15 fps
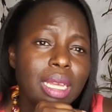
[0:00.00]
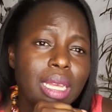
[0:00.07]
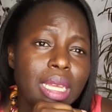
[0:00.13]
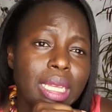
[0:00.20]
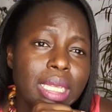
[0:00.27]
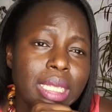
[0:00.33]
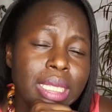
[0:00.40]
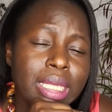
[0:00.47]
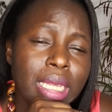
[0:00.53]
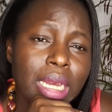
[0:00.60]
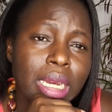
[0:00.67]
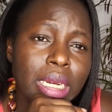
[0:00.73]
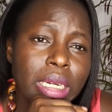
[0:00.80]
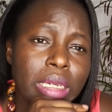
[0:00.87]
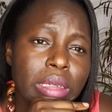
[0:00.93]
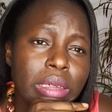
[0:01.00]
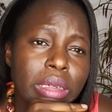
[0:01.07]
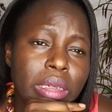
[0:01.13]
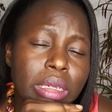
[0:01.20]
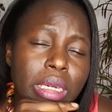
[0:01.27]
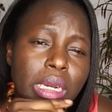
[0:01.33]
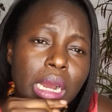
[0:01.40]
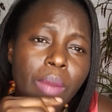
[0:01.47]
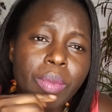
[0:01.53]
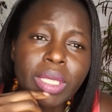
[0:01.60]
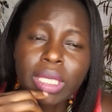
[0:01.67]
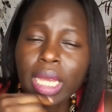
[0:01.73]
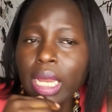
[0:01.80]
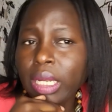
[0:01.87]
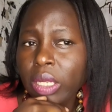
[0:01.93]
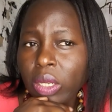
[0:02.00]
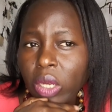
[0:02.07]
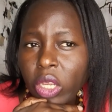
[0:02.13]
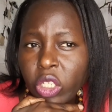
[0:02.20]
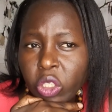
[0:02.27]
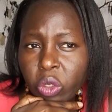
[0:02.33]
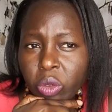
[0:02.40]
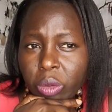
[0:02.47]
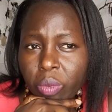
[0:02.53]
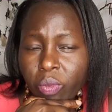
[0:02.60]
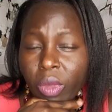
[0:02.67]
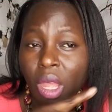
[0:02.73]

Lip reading: is a miscalculation.